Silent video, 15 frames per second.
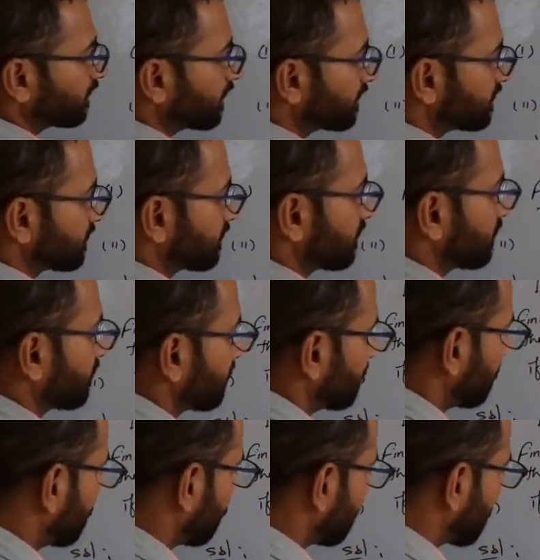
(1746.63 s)
this
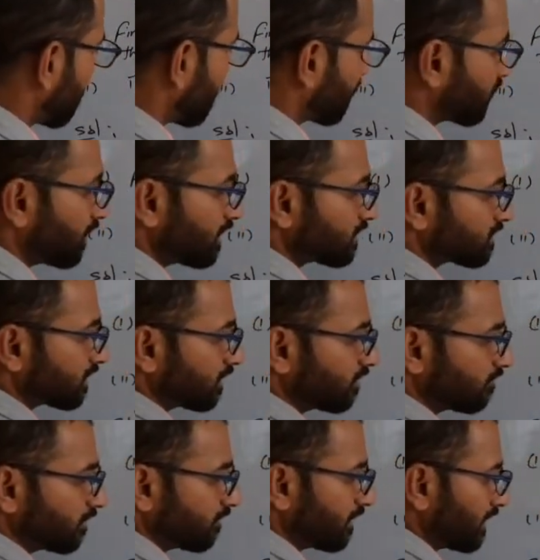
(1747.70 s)
calculation,
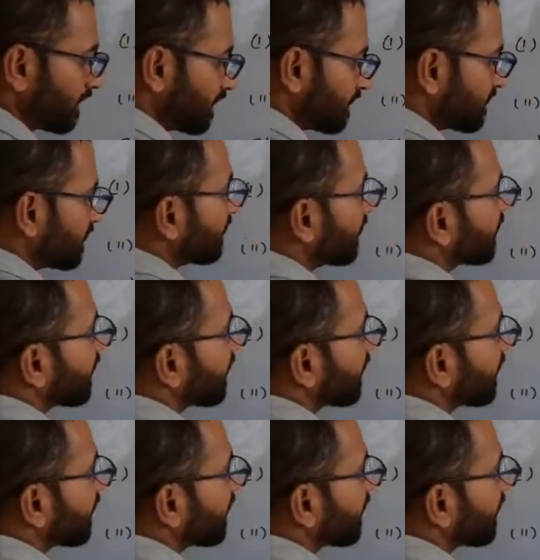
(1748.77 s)
we will easily